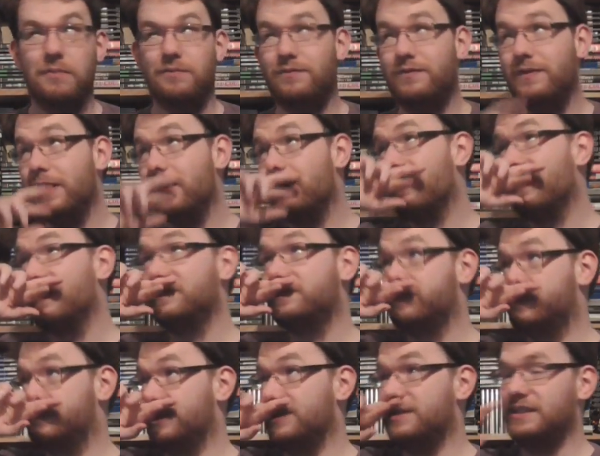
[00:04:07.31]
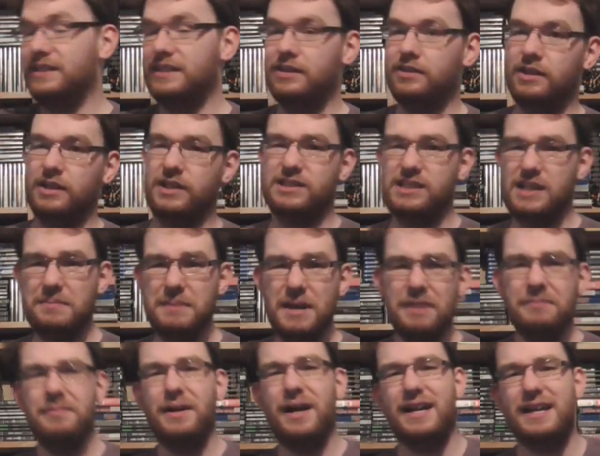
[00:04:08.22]
I'm very interested to hear because I
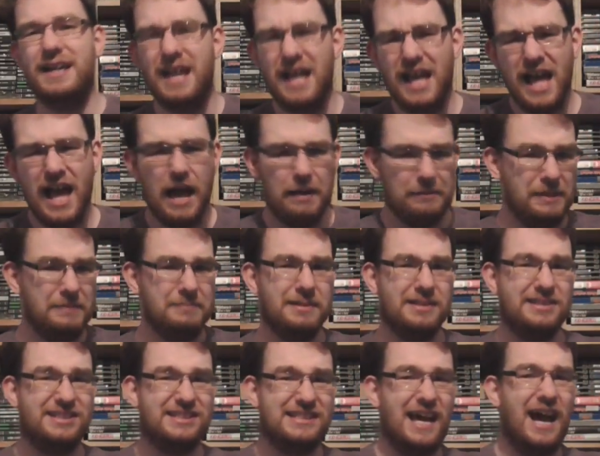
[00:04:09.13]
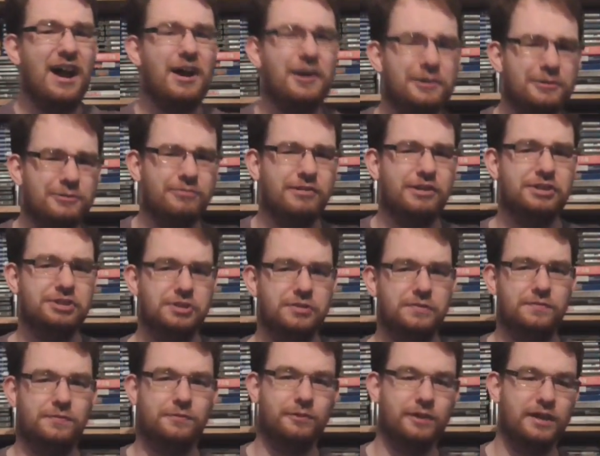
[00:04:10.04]
made my I made my Saturn
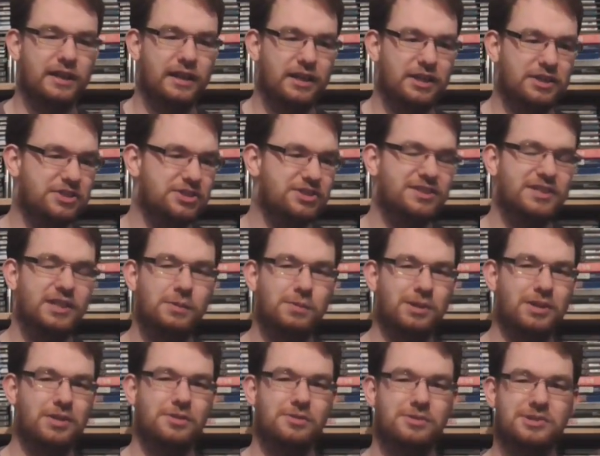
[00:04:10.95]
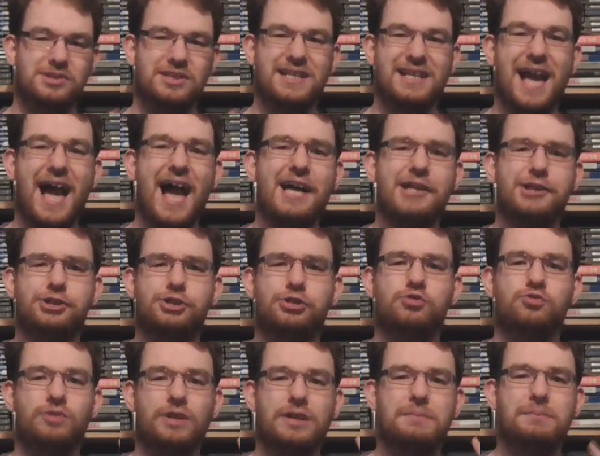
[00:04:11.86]
region free. You just need one of those like
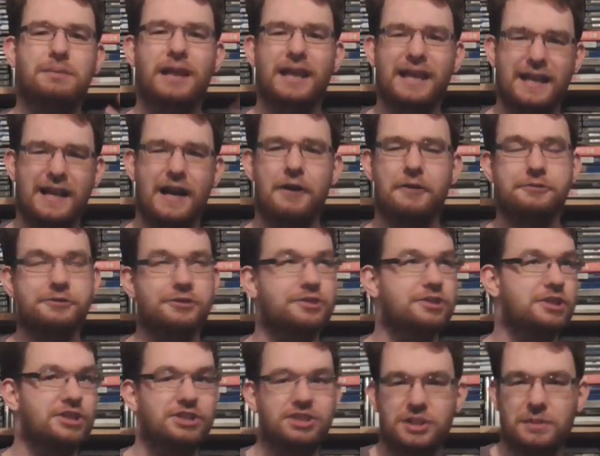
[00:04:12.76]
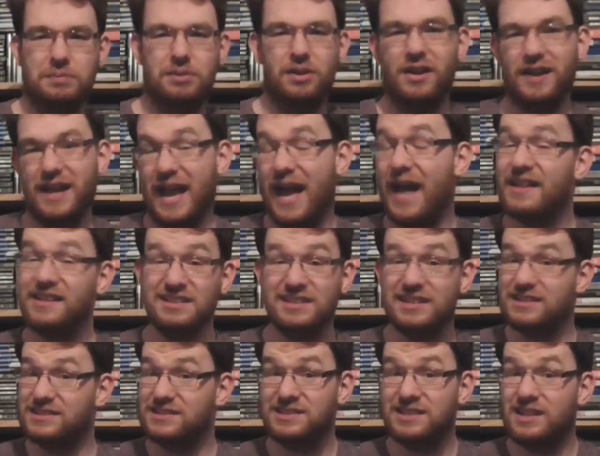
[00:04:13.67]
action replay cartridges. You plug it in
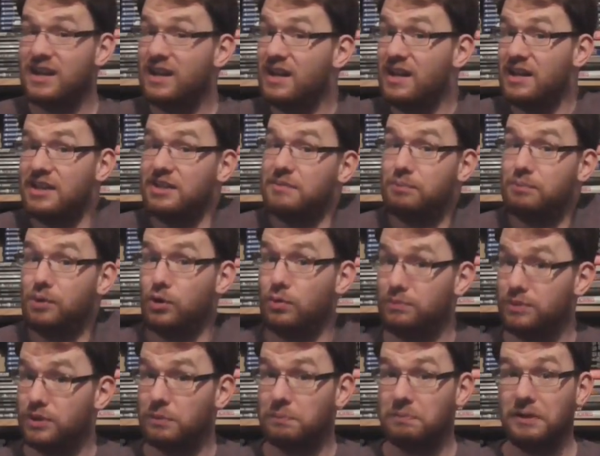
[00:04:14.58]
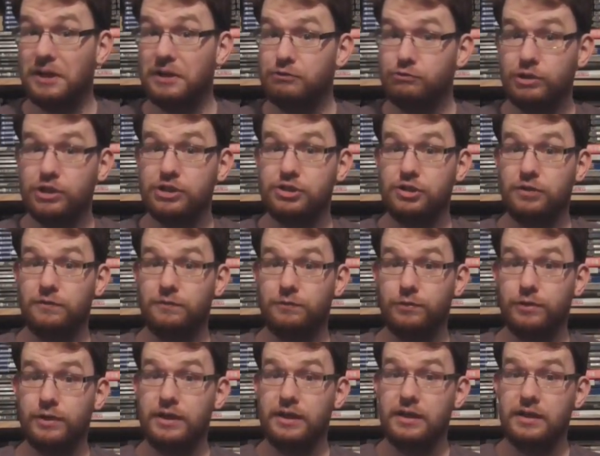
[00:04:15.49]
and it's boom. You're played region
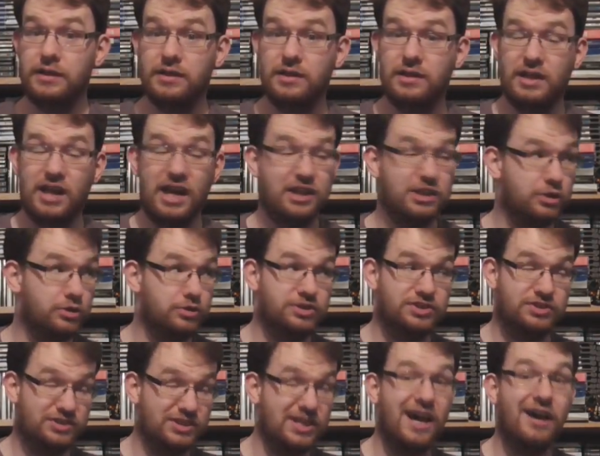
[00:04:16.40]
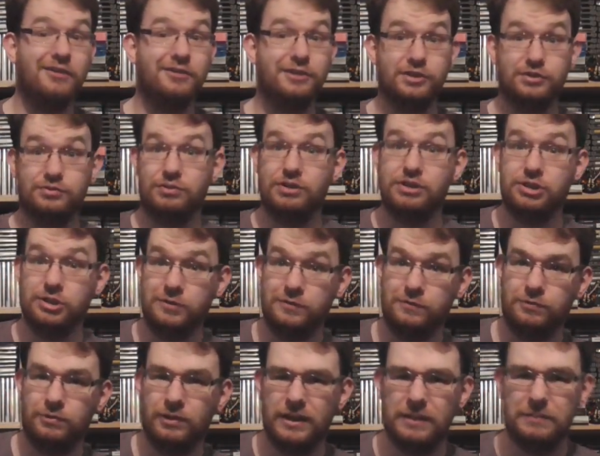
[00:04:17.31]
free. Uh, your Saturn is
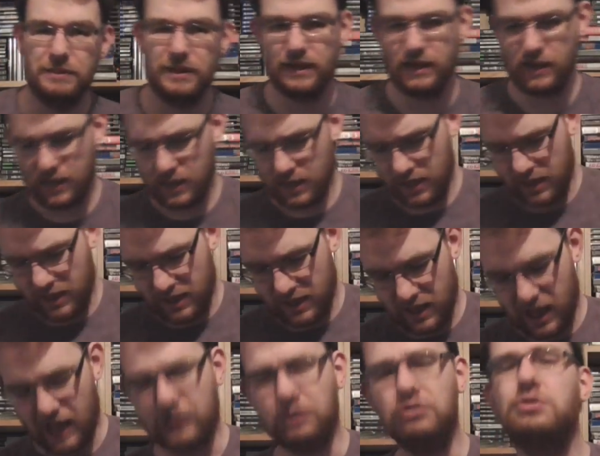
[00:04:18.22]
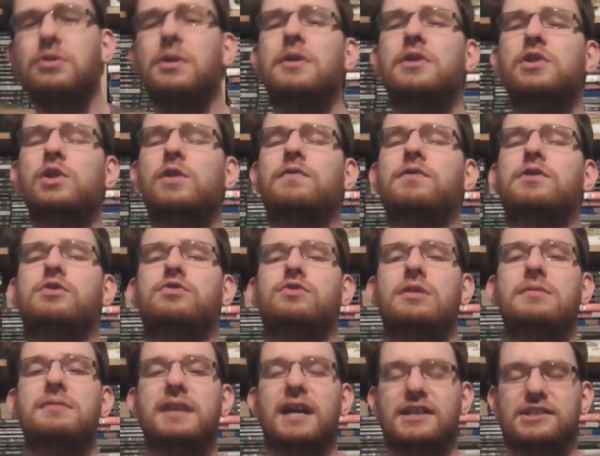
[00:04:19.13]
region free, but I don't know how to do it for the
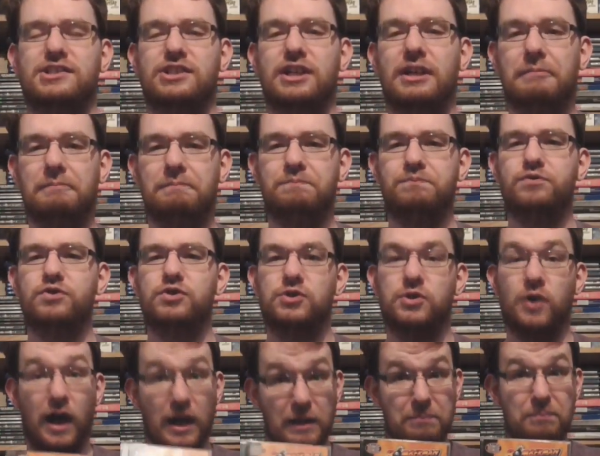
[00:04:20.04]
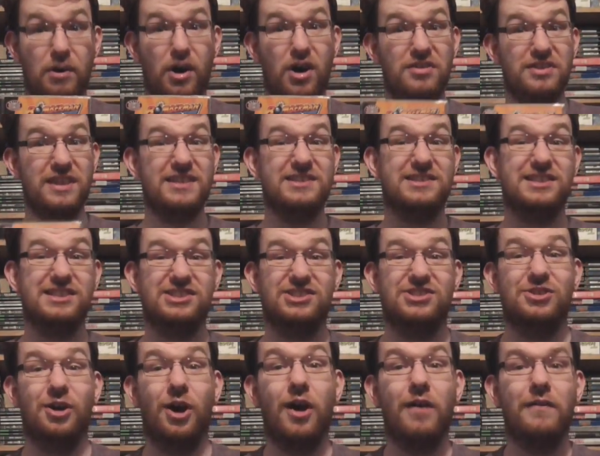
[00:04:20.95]
Dreamcast yet. So I bought this as
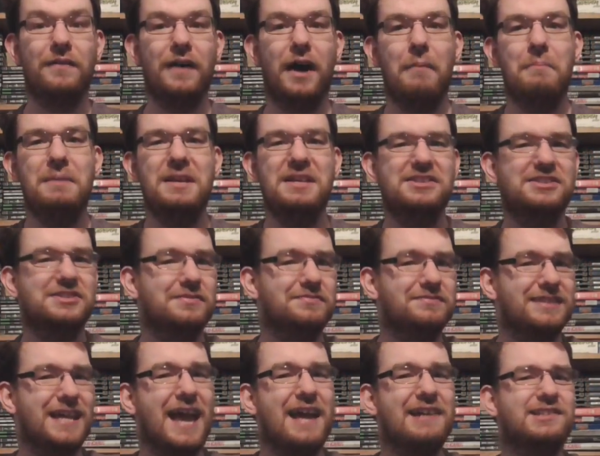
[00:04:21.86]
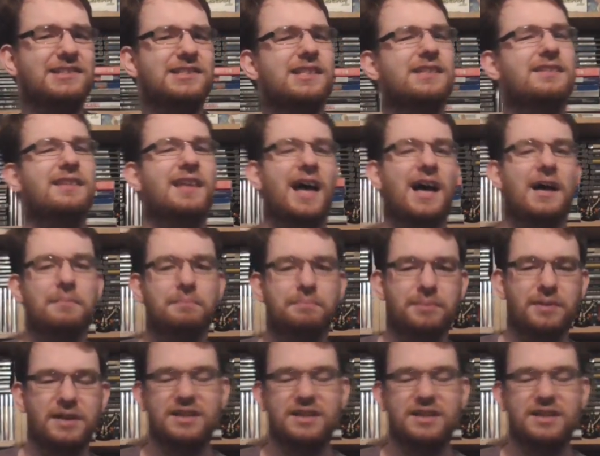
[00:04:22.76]
sort of a means of testing that.